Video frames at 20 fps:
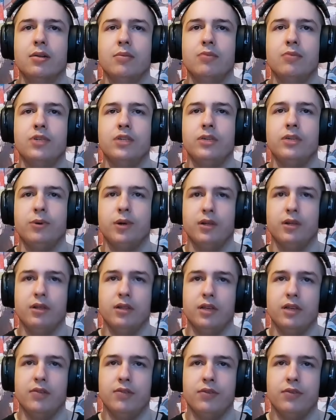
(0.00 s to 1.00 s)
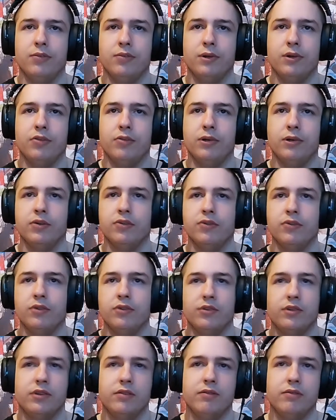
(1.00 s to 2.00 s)
Pretty well, if it's meant to be
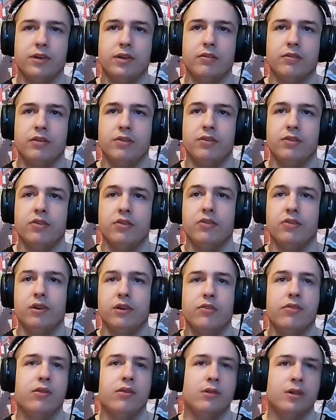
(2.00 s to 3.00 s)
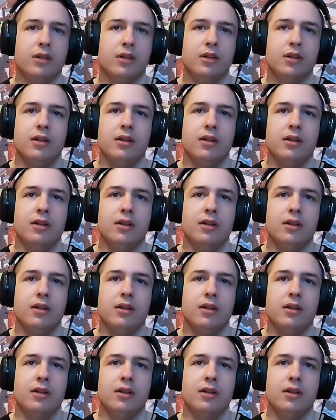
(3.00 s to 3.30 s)
constructive, even if it hurts a little.